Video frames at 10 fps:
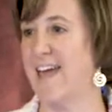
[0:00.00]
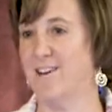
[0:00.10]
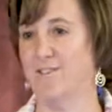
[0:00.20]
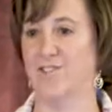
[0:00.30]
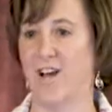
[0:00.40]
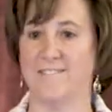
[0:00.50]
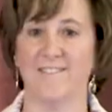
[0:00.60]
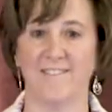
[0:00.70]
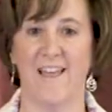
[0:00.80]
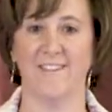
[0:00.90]

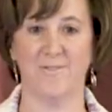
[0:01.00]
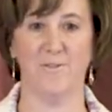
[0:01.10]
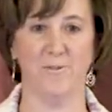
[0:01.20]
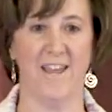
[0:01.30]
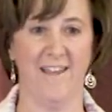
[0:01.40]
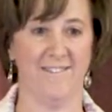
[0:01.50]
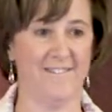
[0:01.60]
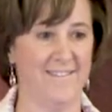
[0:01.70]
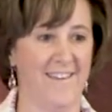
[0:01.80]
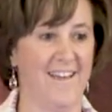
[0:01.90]
energizing last few days.